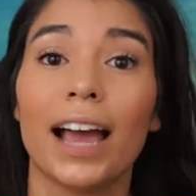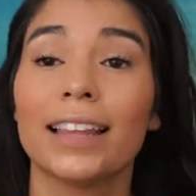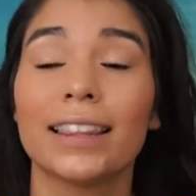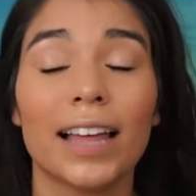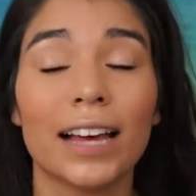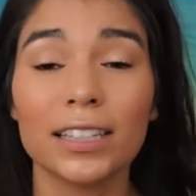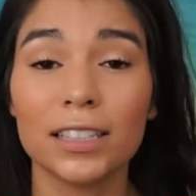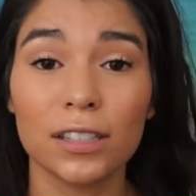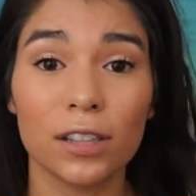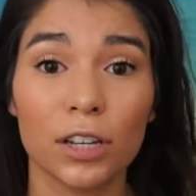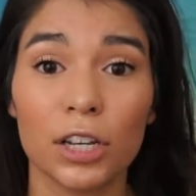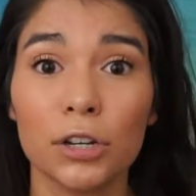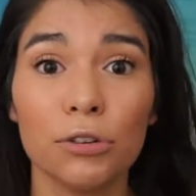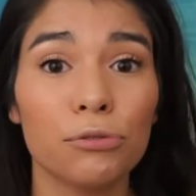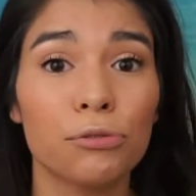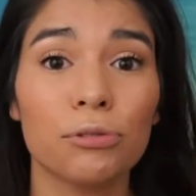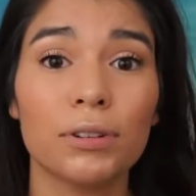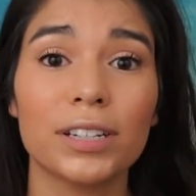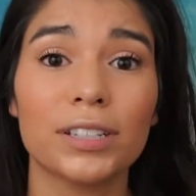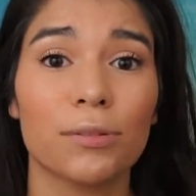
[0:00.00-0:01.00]
And that's the
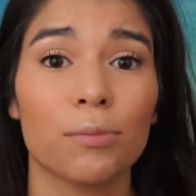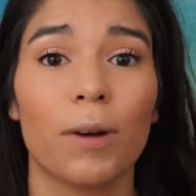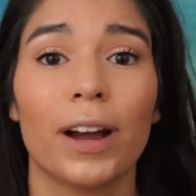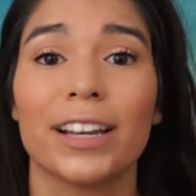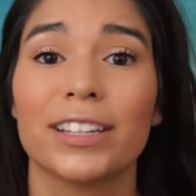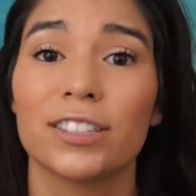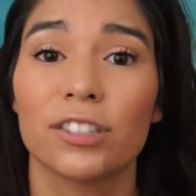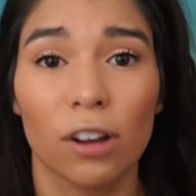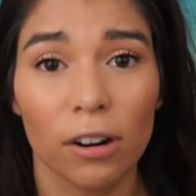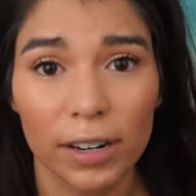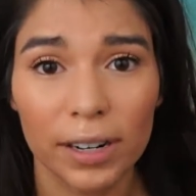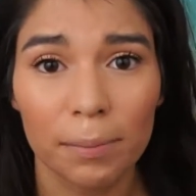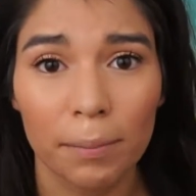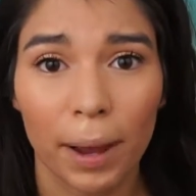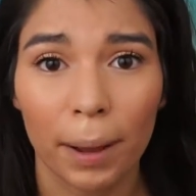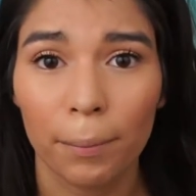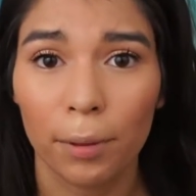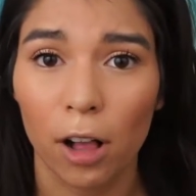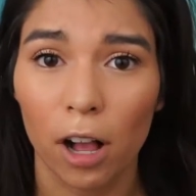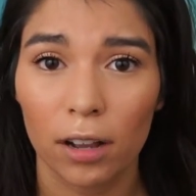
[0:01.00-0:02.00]
huge reason why I started
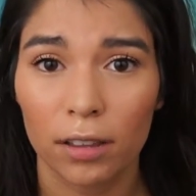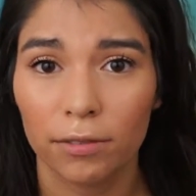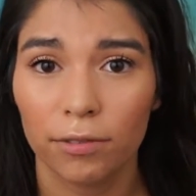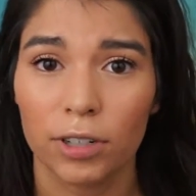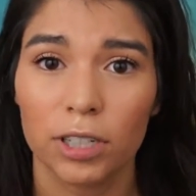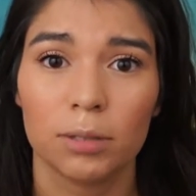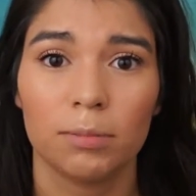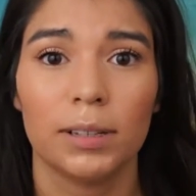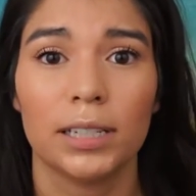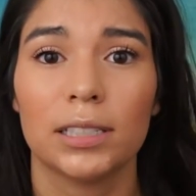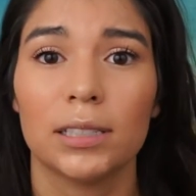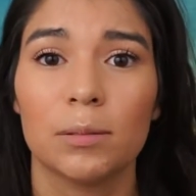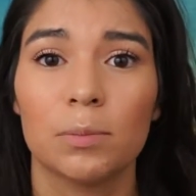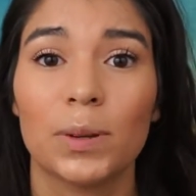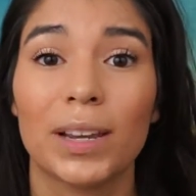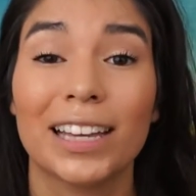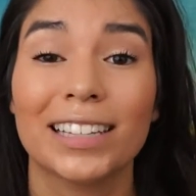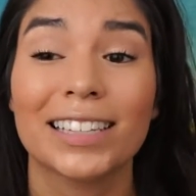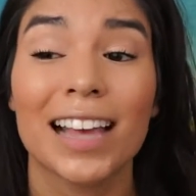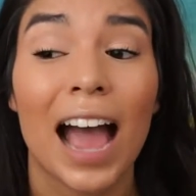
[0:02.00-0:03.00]
my blog in the first place, is
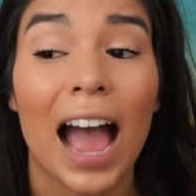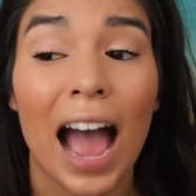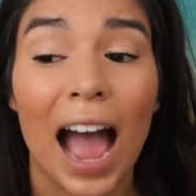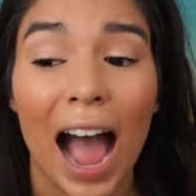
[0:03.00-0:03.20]
because